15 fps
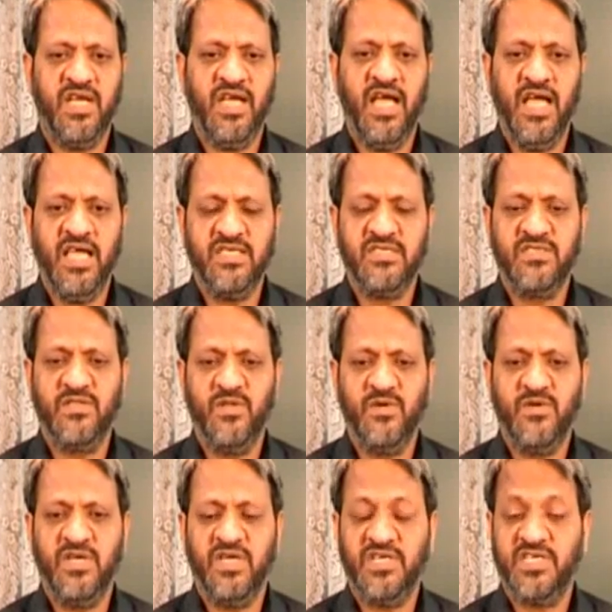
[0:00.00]
as
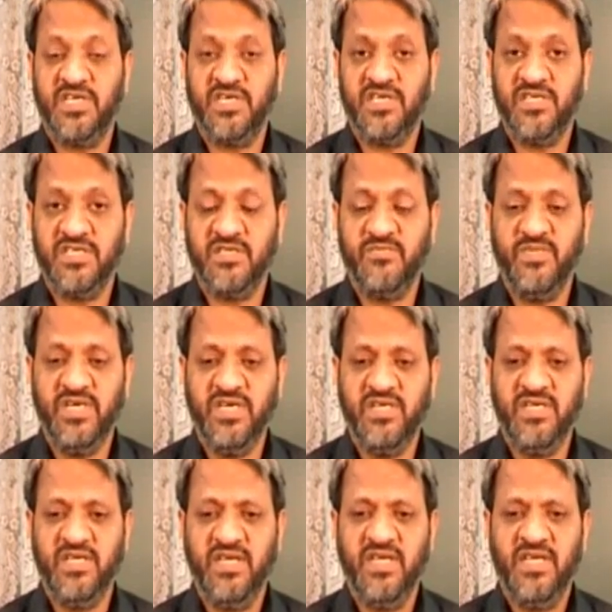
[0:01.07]
slow a shutter speed
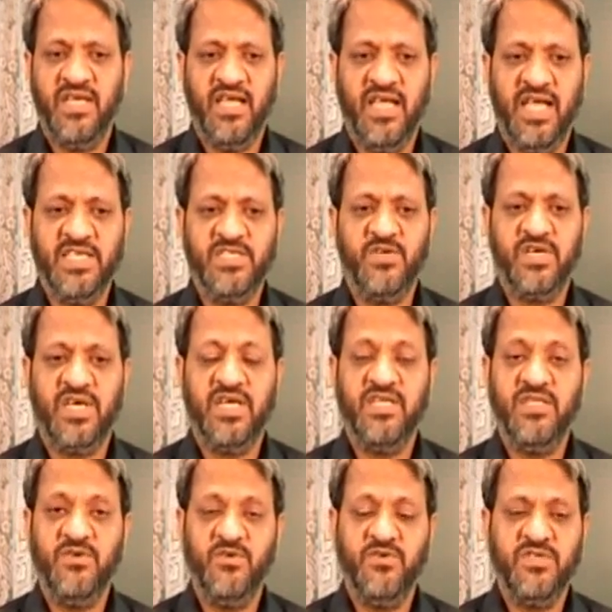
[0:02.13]
as you
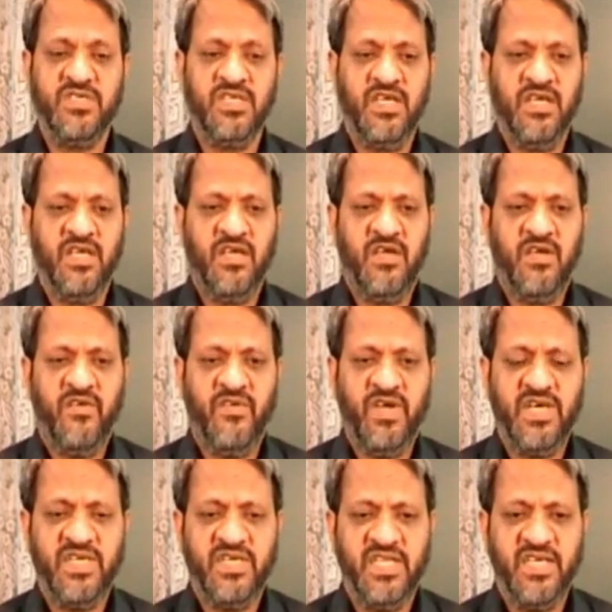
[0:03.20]
can use
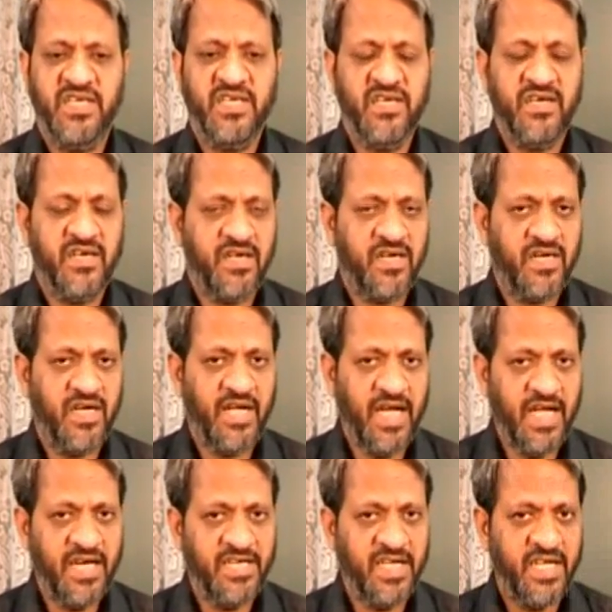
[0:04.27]
when taking a
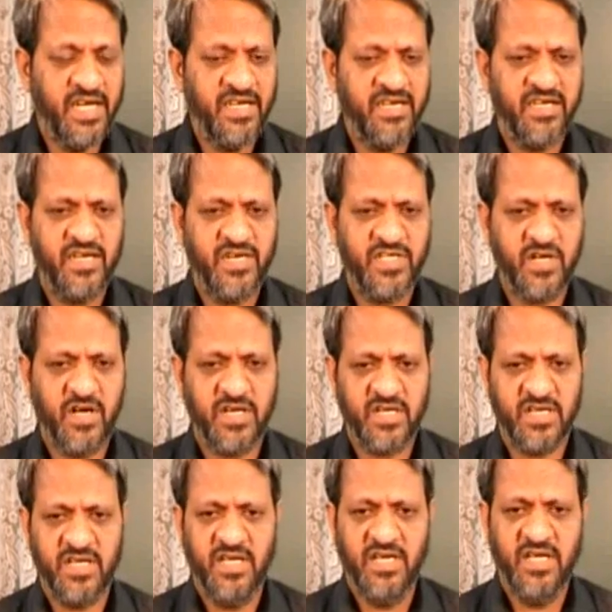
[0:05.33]
handheld
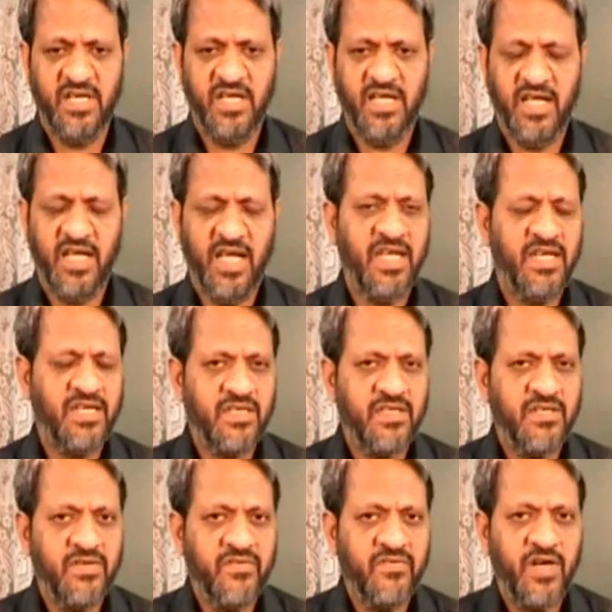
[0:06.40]
shot and
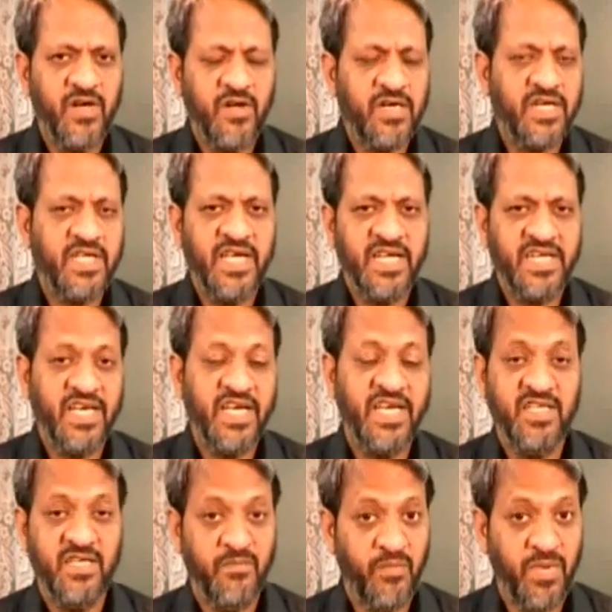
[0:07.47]
you will not get
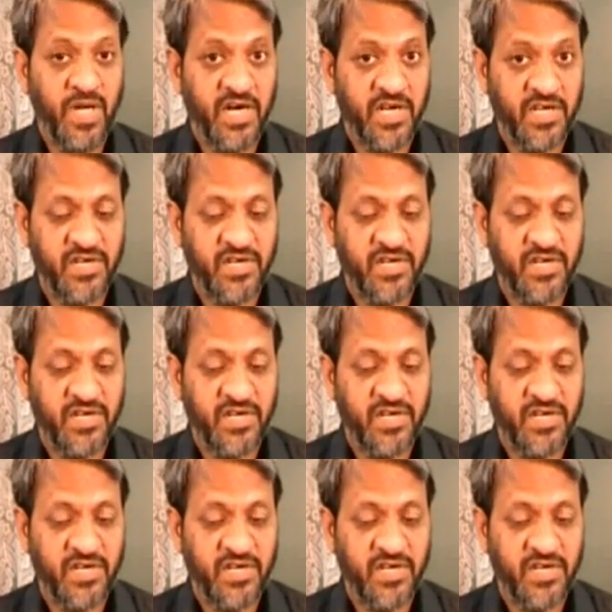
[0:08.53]
any blur.